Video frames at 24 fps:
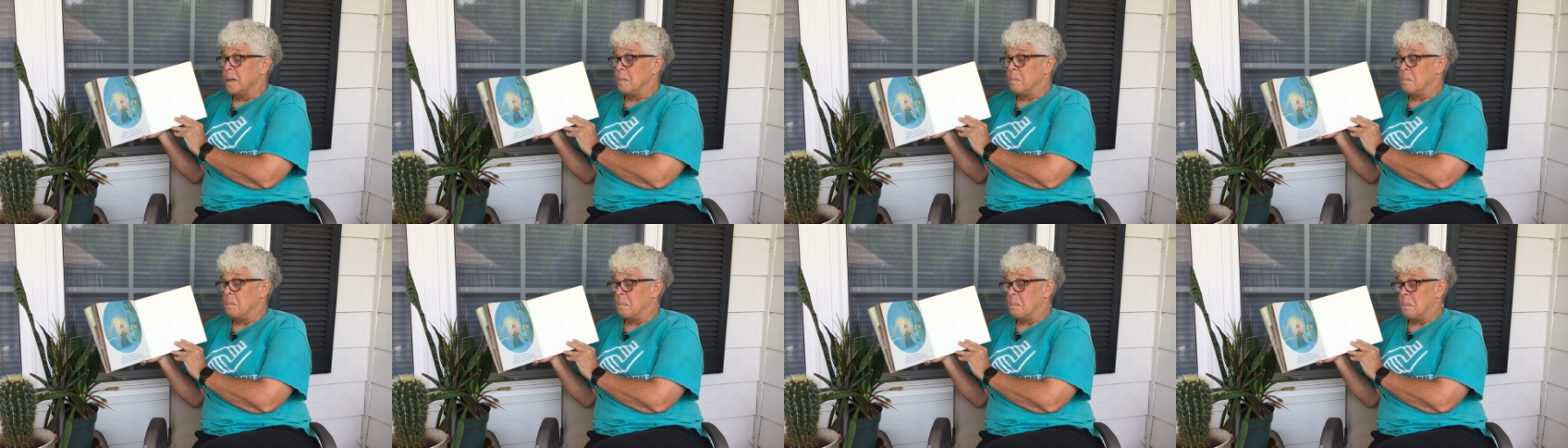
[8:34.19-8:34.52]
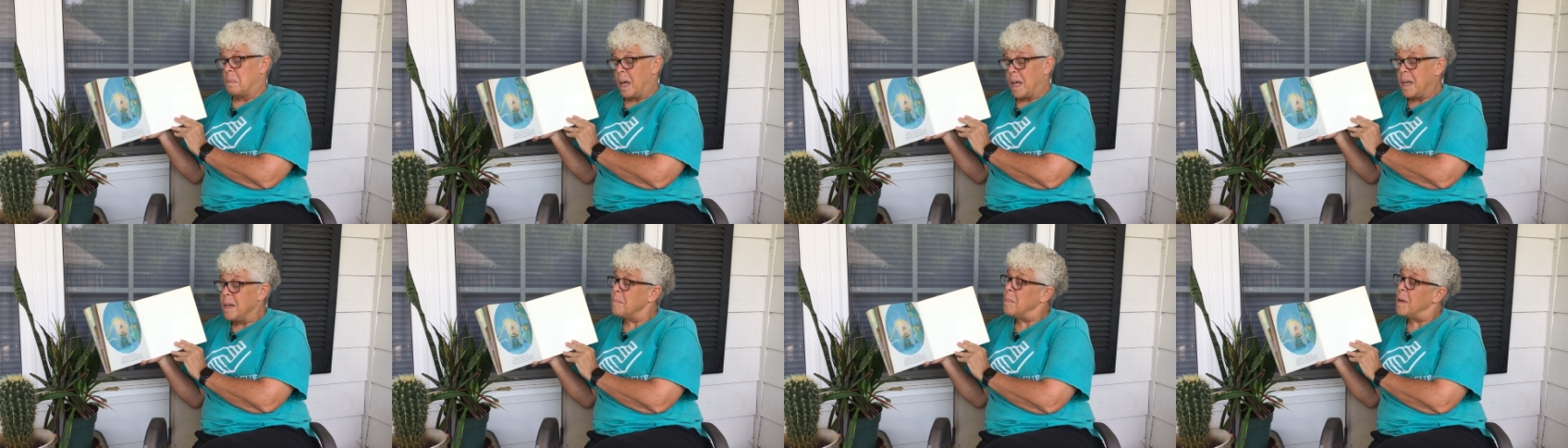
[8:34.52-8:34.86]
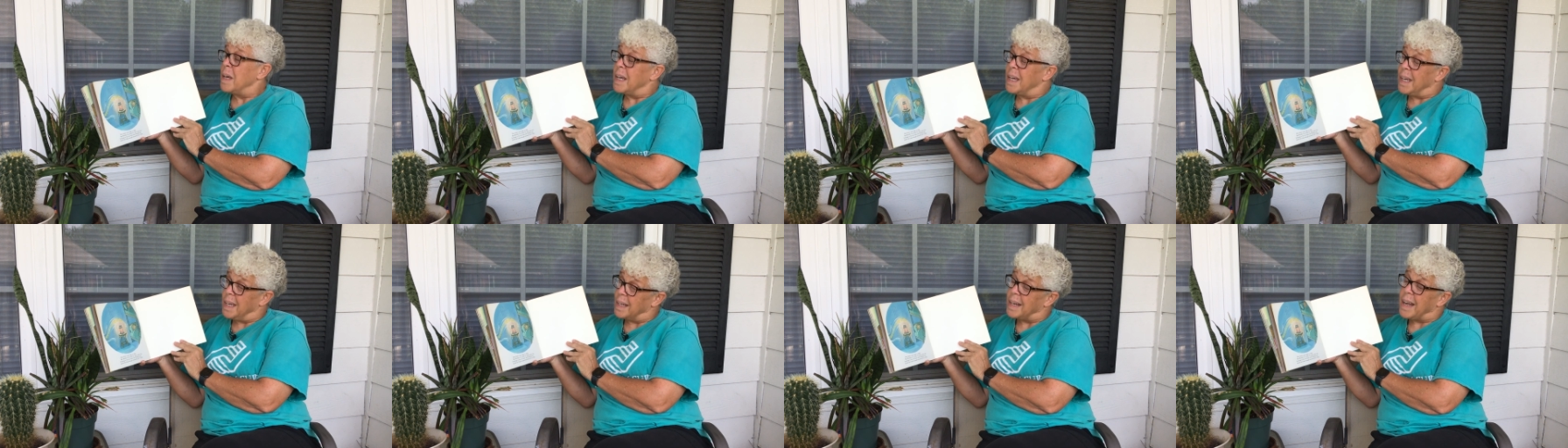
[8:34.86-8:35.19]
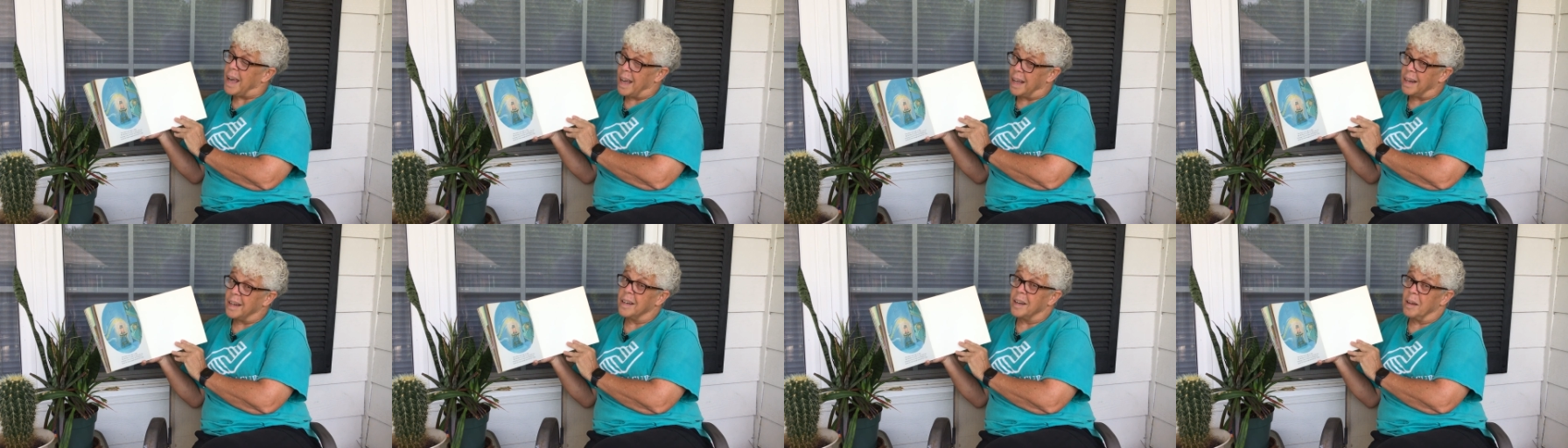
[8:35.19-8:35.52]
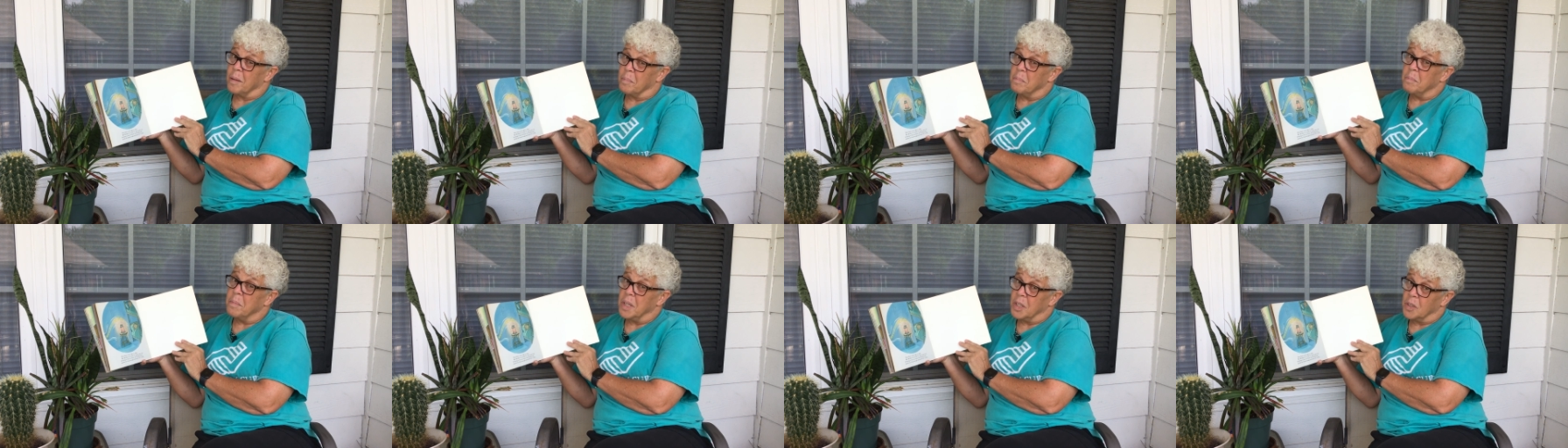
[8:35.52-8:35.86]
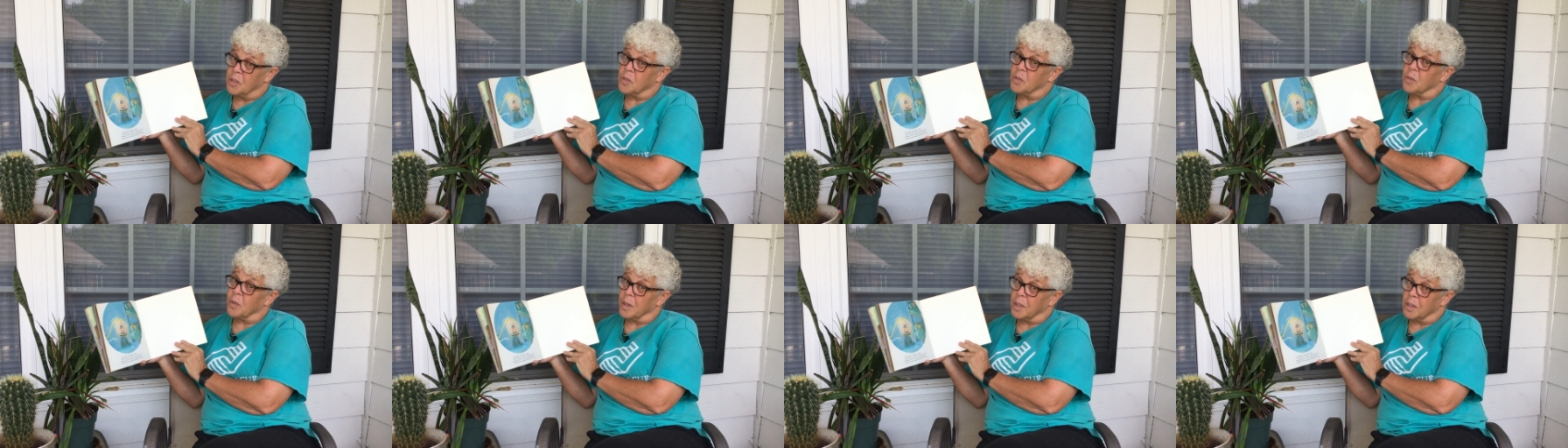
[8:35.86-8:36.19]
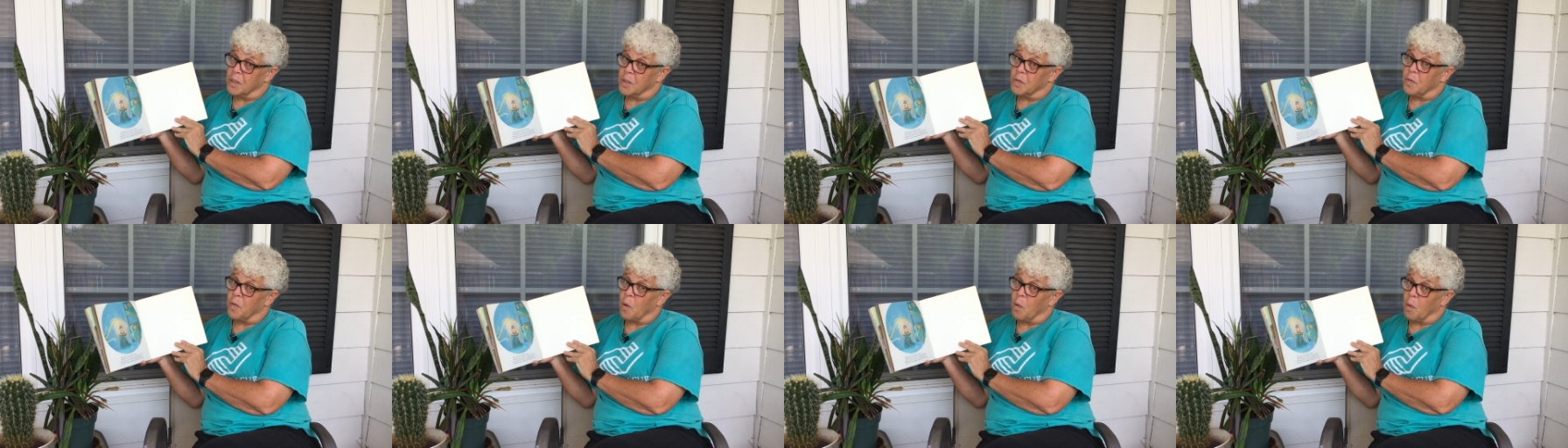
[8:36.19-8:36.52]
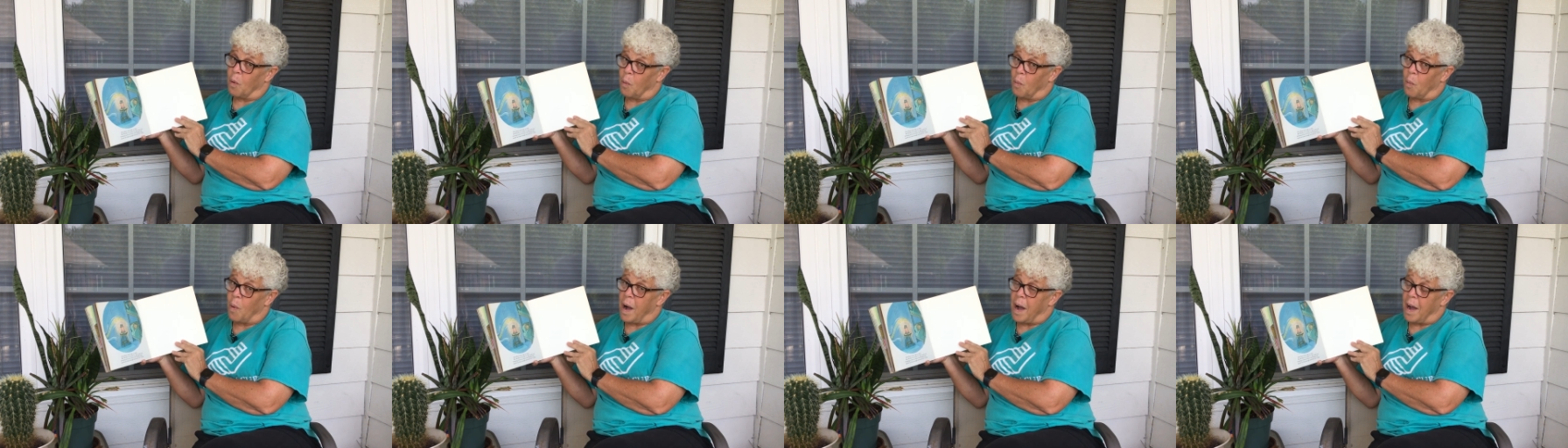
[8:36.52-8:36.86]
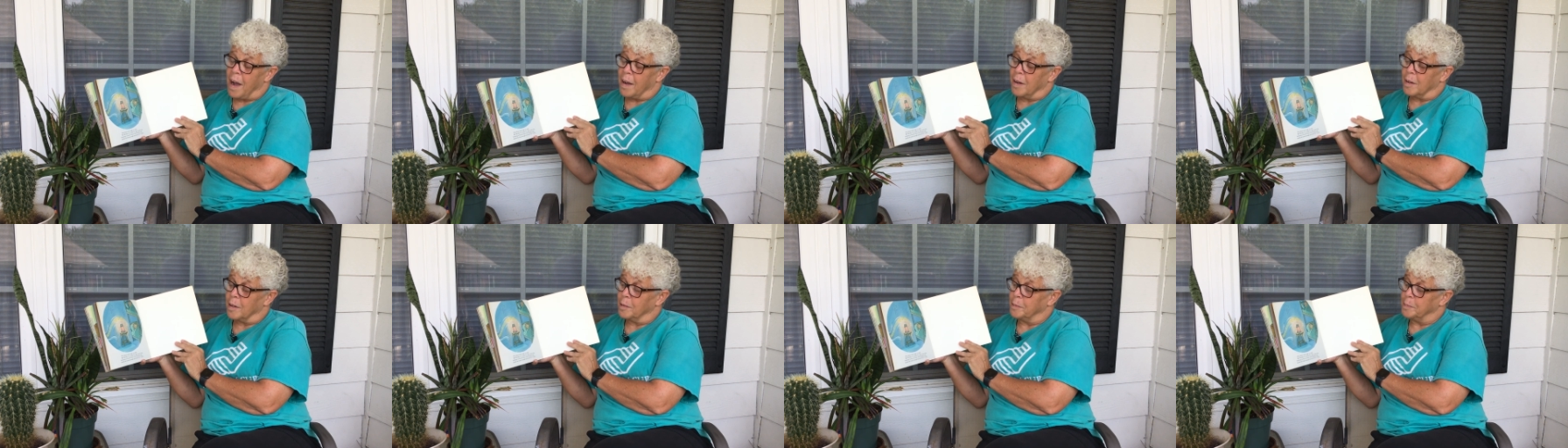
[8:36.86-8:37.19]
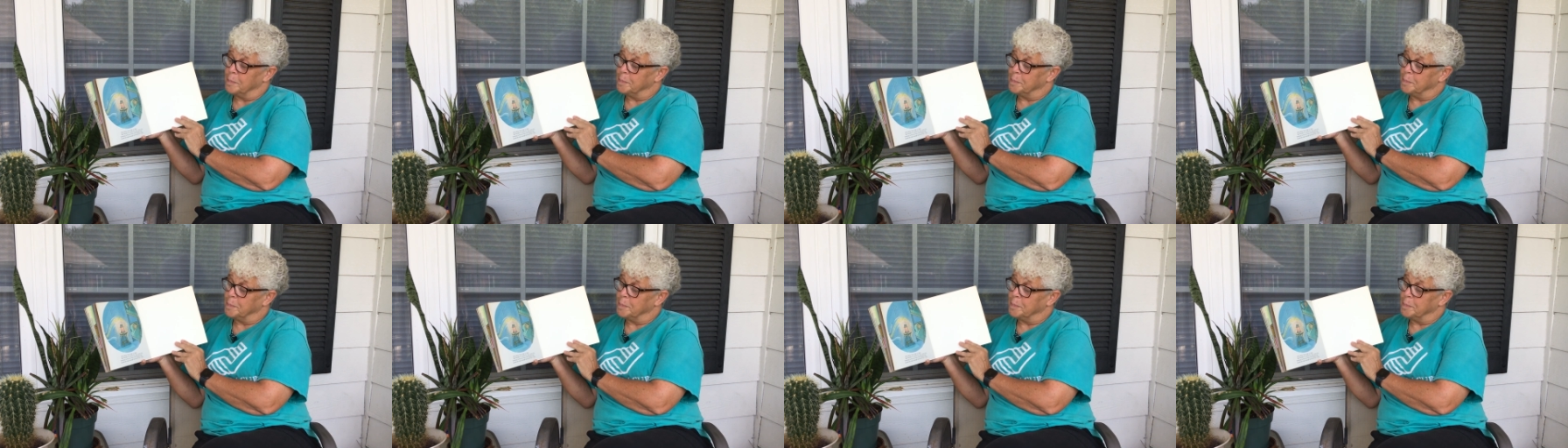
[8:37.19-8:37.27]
maybe he'd had enough mysteries for a while.